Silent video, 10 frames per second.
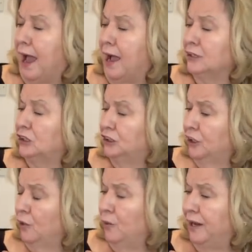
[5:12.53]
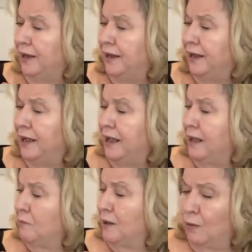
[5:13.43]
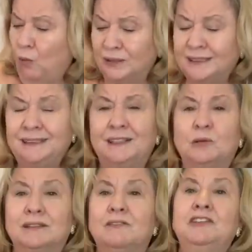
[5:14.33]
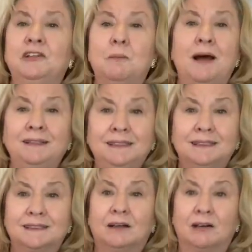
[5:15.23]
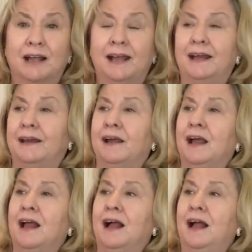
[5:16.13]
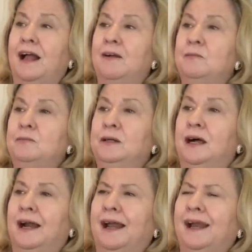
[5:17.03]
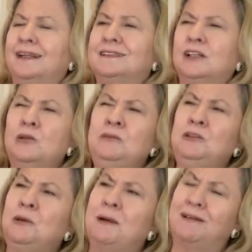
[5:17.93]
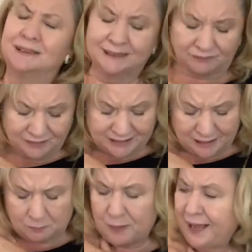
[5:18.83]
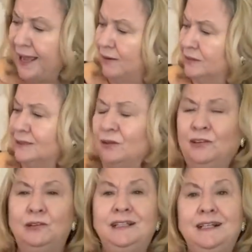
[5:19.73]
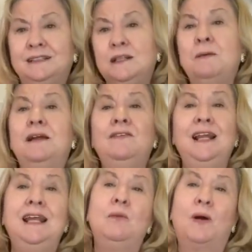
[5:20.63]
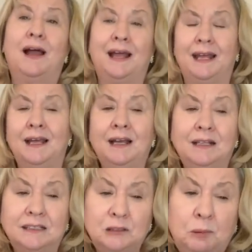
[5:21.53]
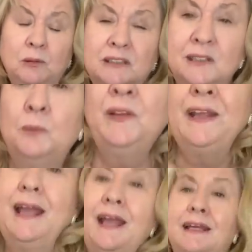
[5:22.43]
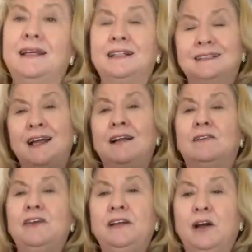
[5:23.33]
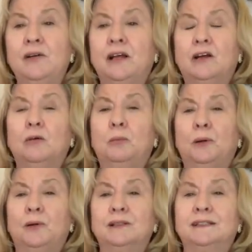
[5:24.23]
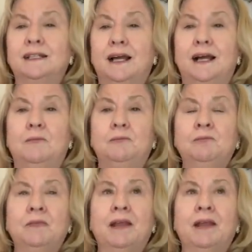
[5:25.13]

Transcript: and show you um, what I did was I've done a man's stocking um, it's come to about 17 pounds so I thought it gives you a bit of leeway to put something in yourself you know you could put um,